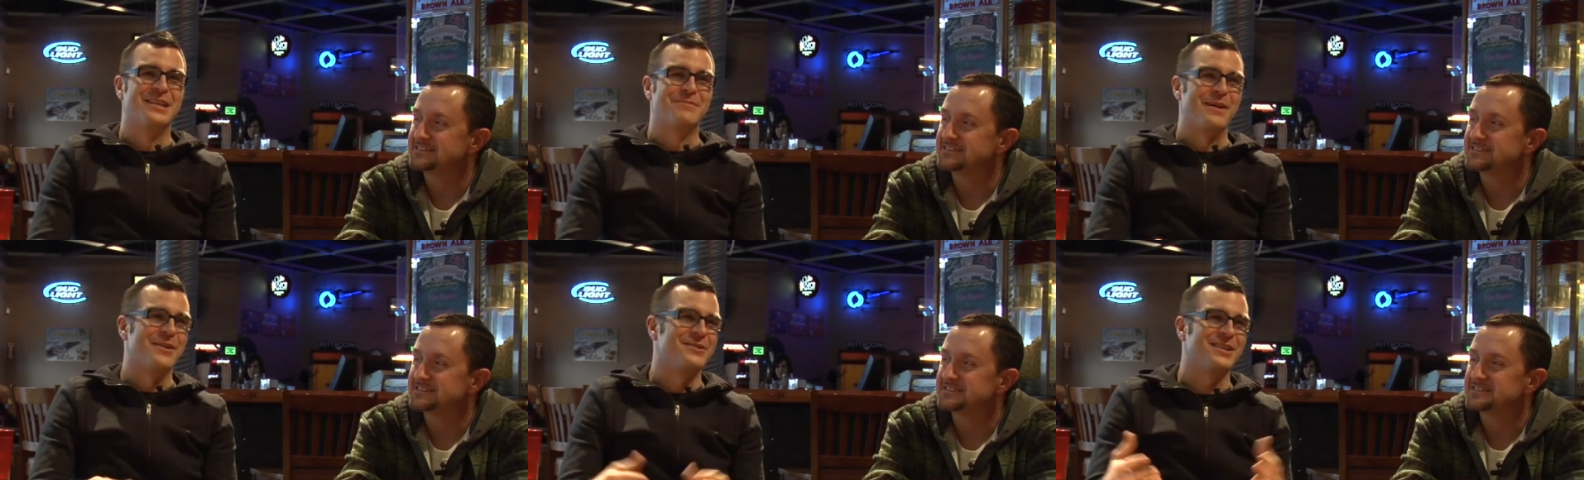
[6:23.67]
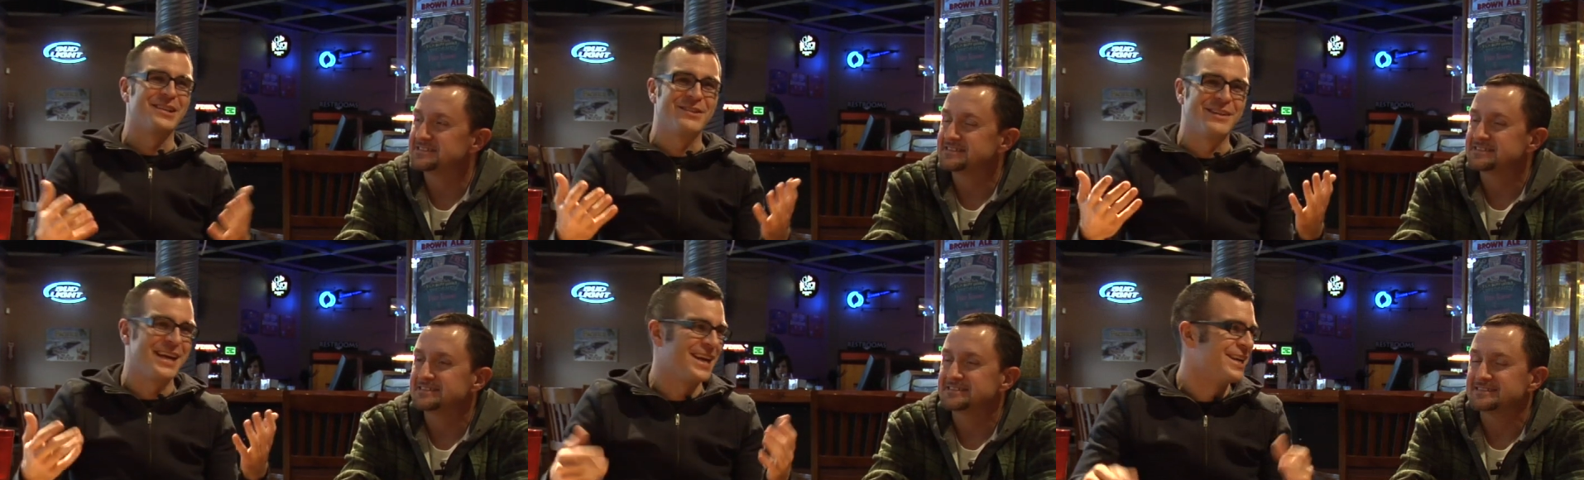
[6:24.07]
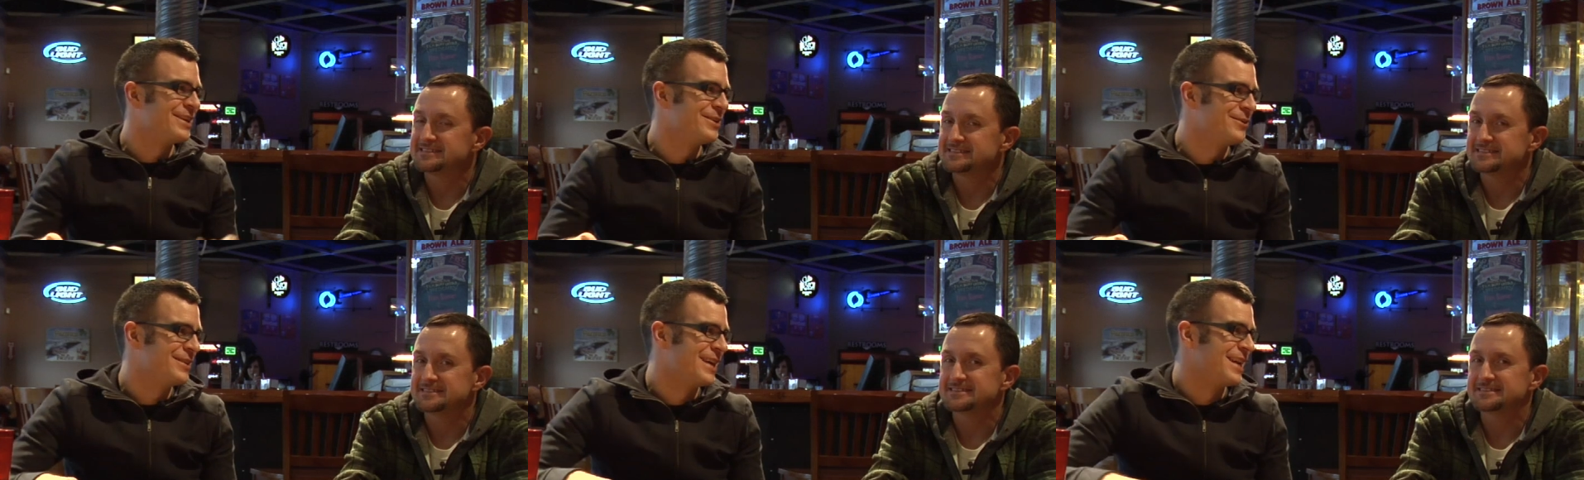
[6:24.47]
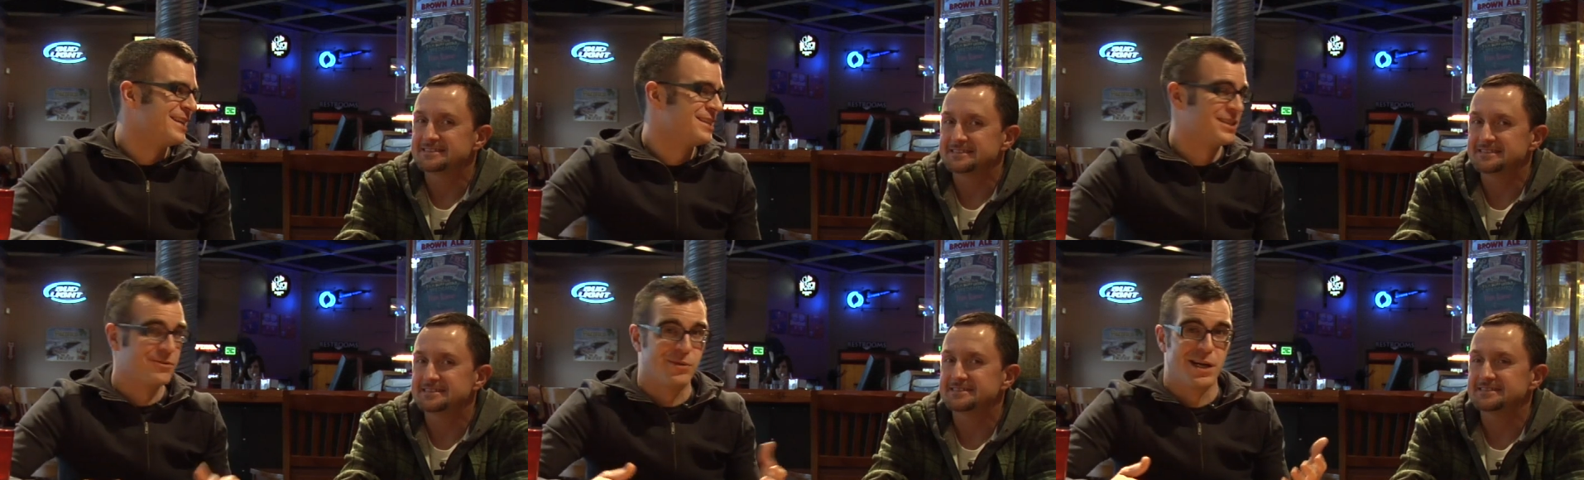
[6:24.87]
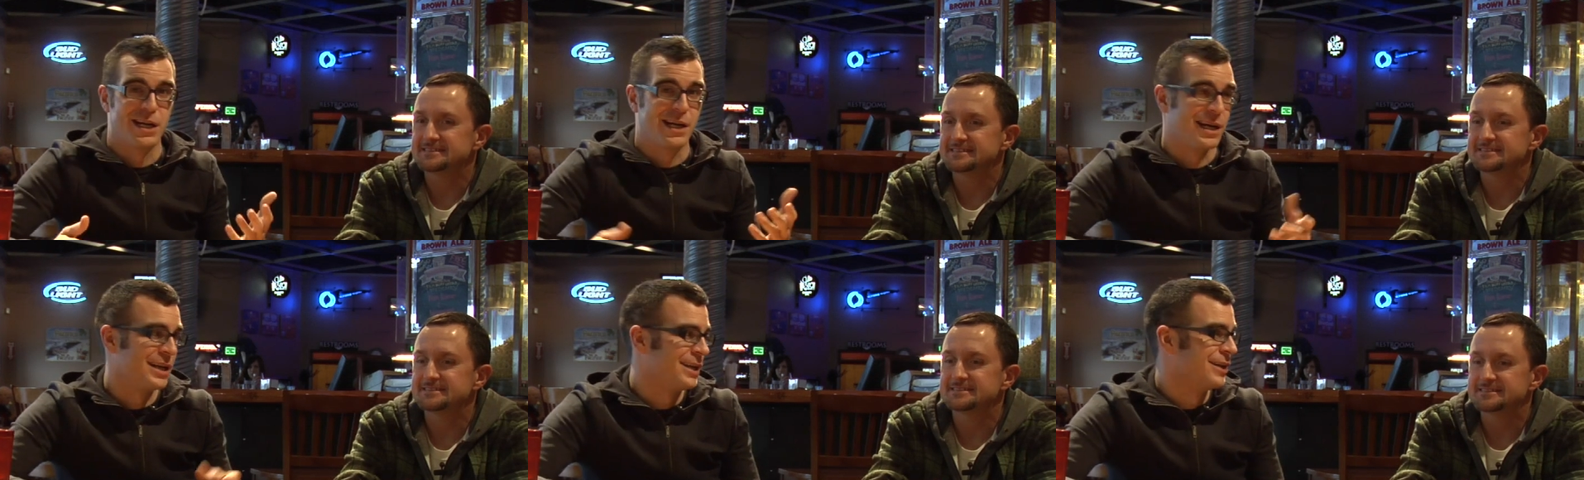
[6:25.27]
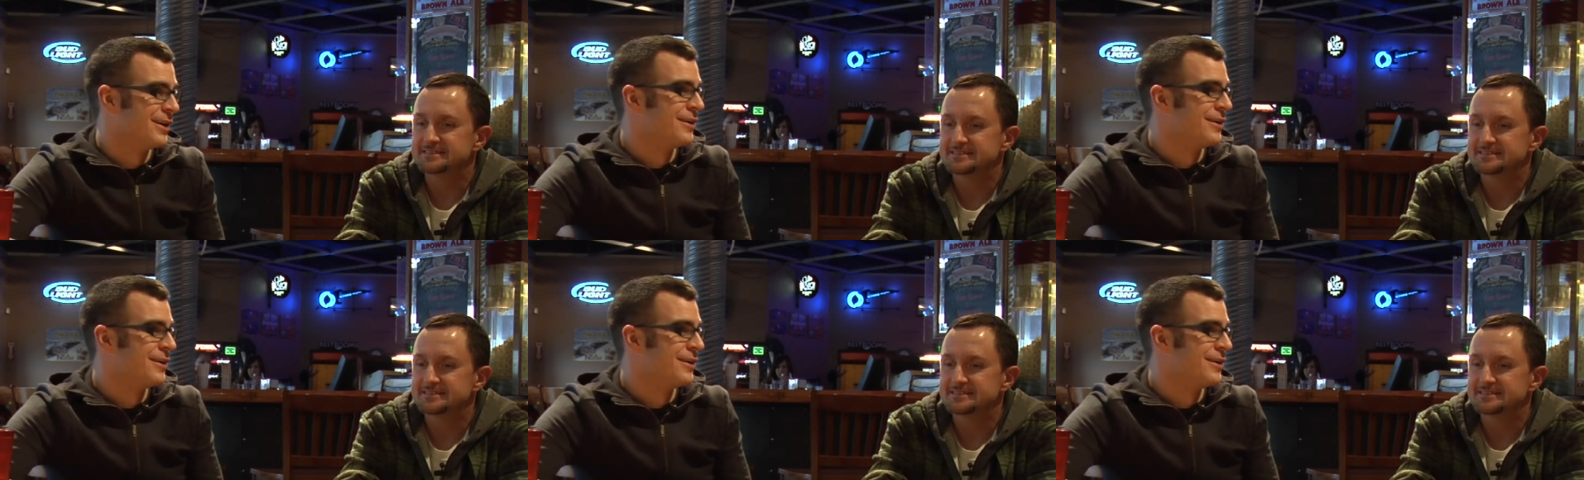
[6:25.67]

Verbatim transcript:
Speaker 1: And his parents are like, you can't do that, and he's like, why not?